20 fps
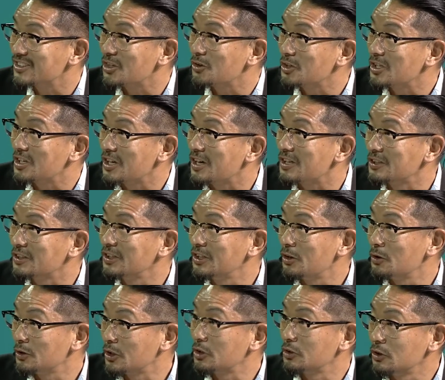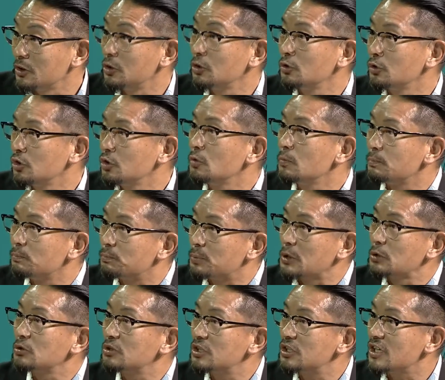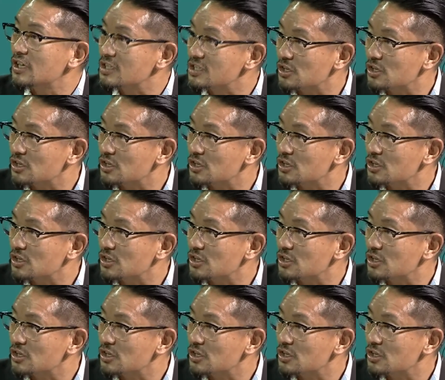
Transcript: So you built the